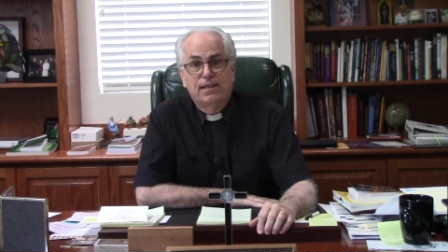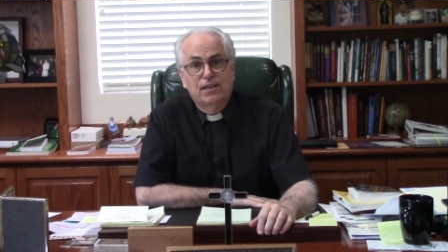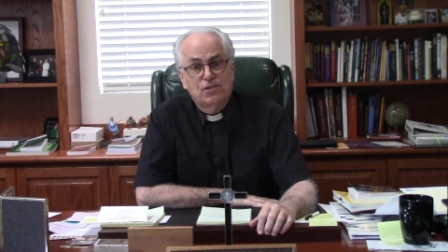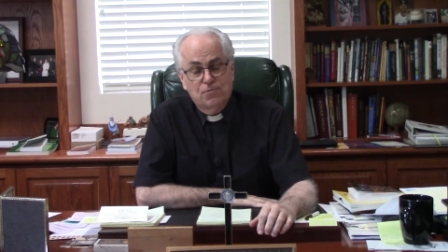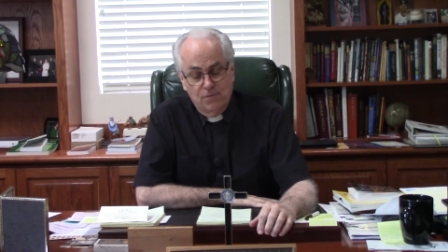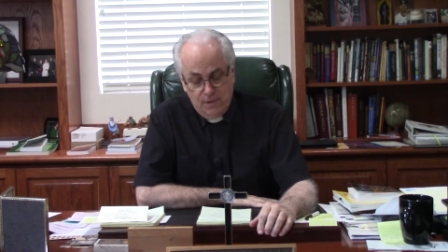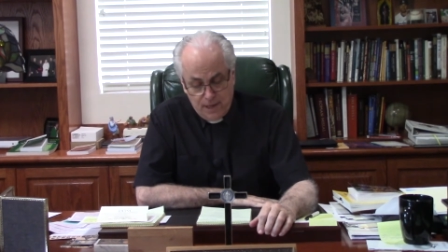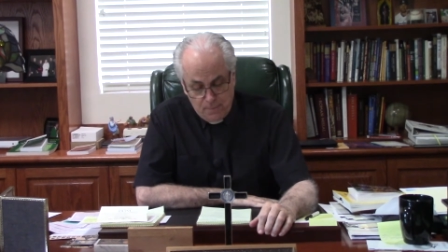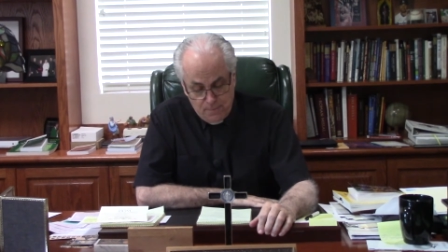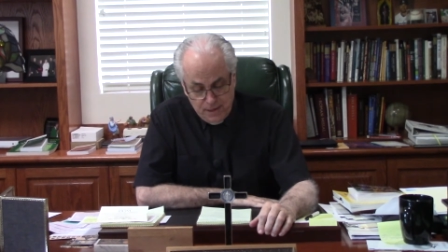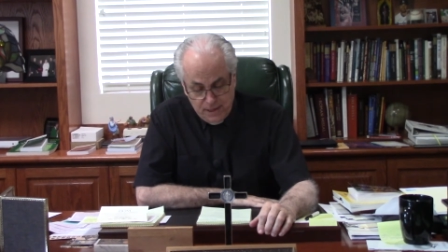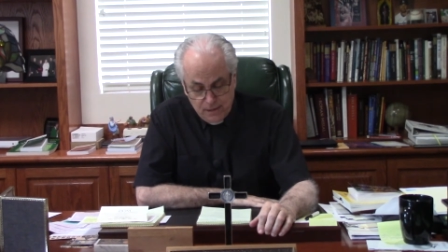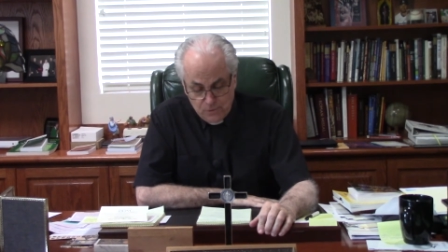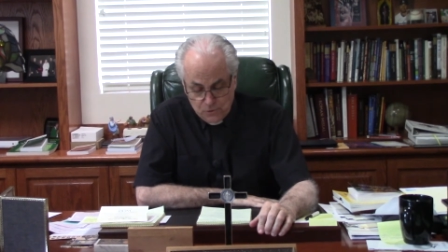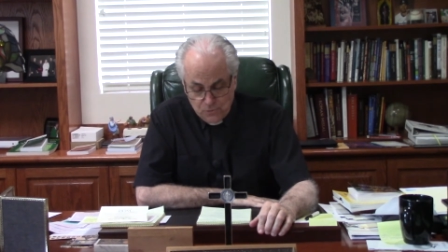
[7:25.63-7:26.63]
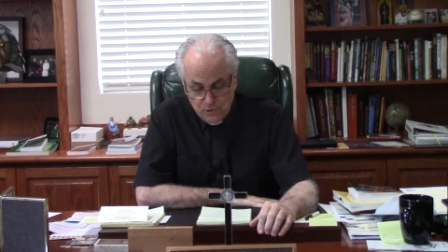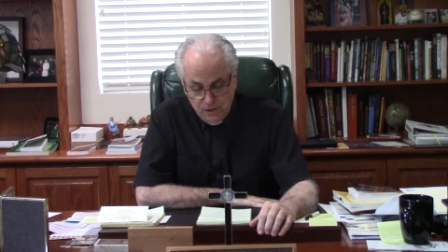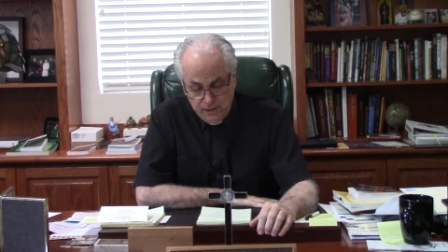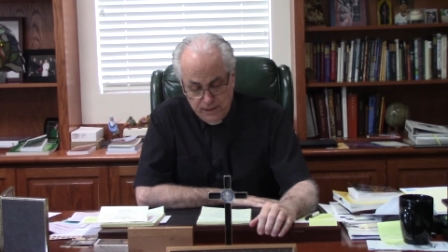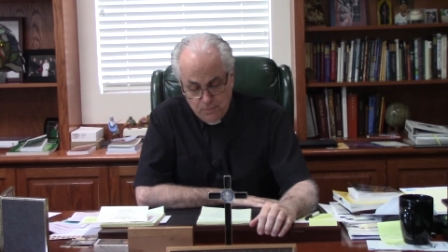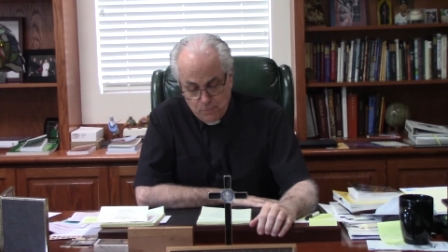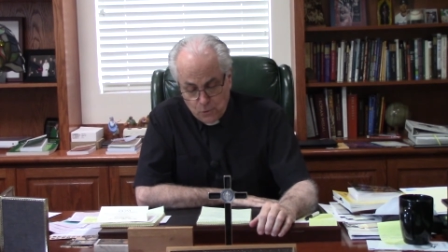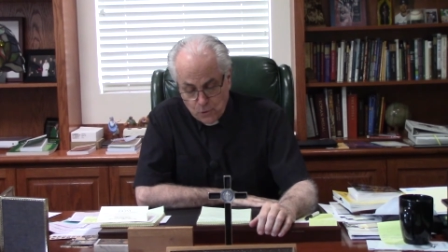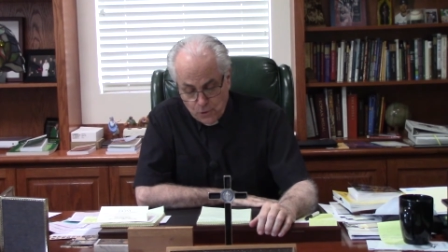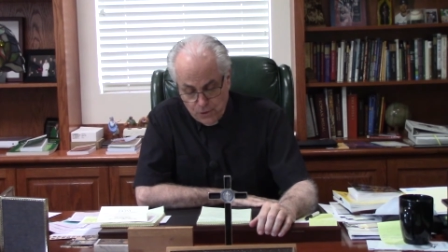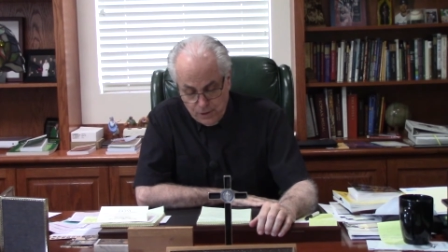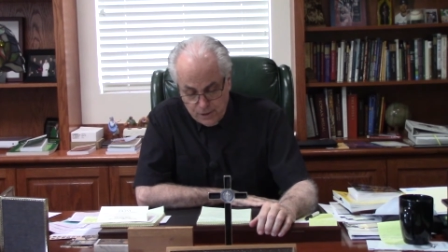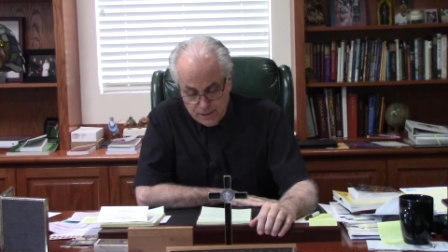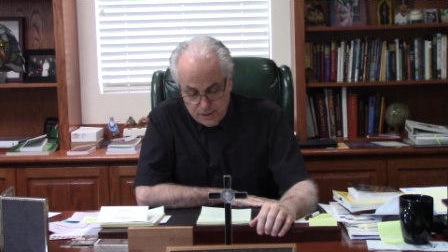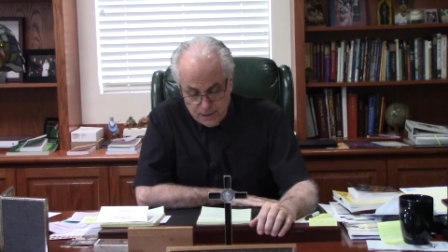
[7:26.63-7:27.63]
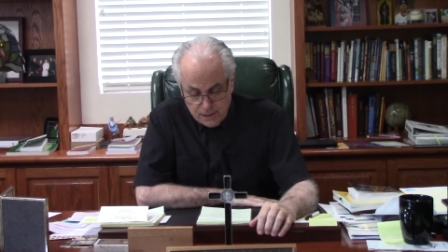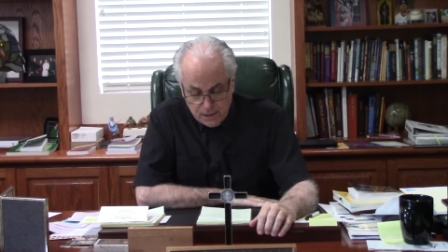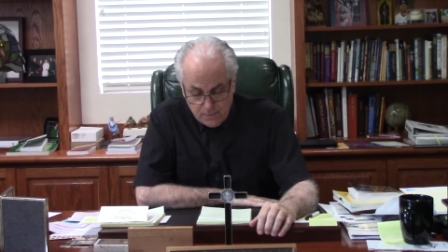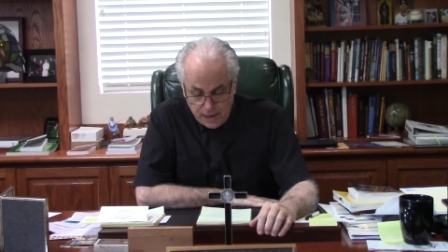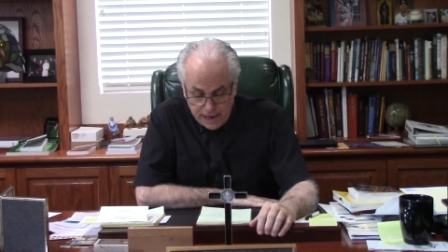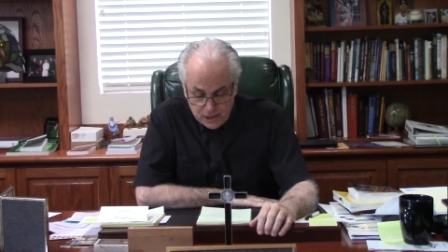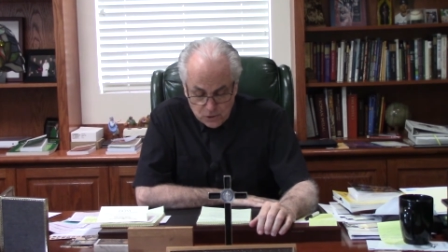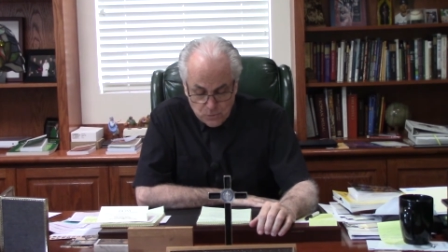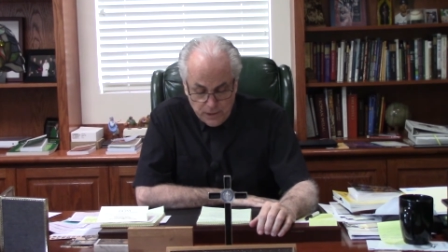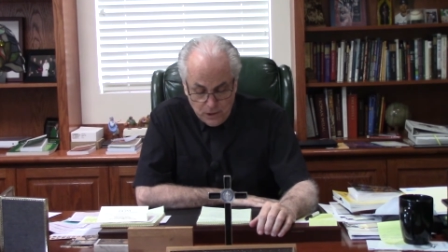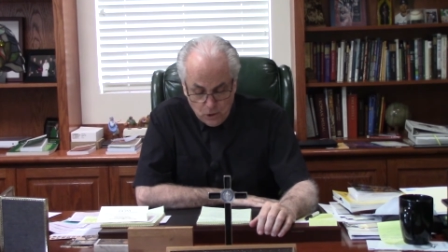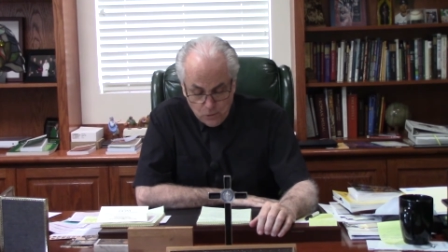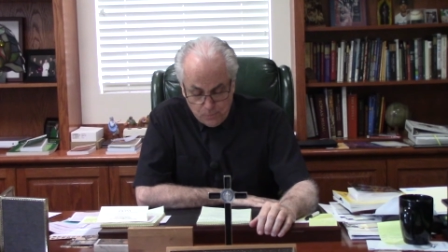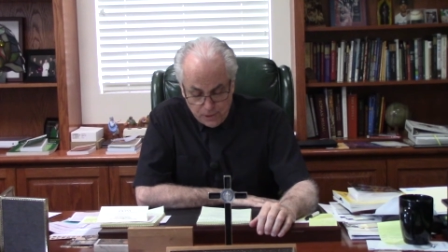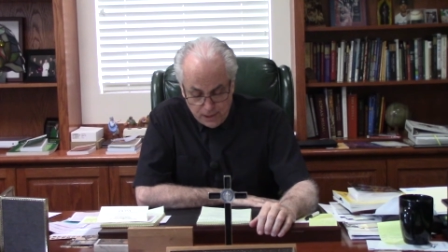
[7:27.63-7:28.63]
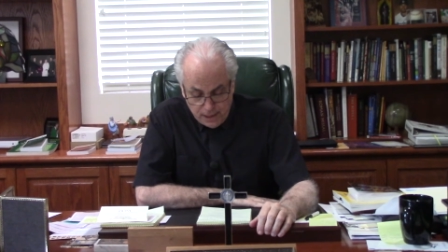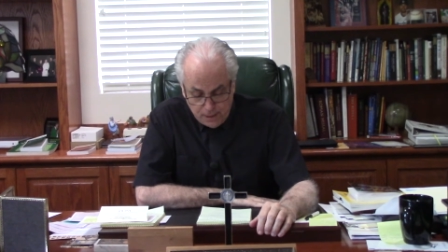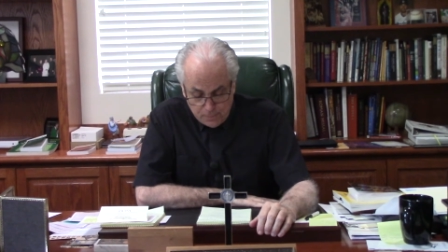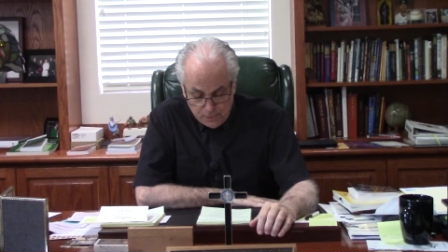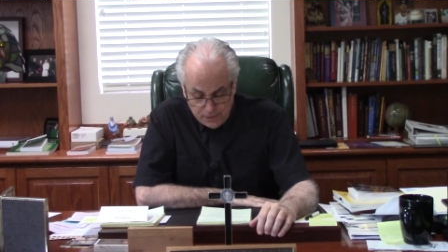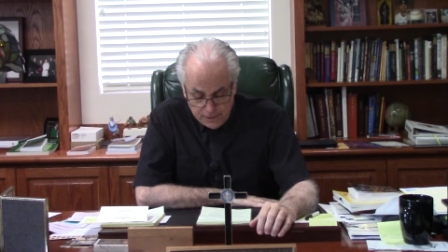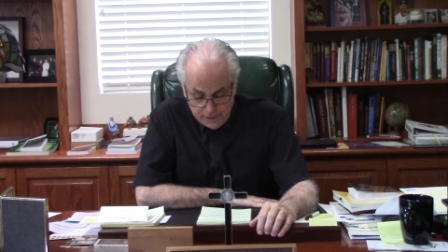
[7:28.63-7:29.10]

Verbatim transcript: That's that becomes really important um, as we open up.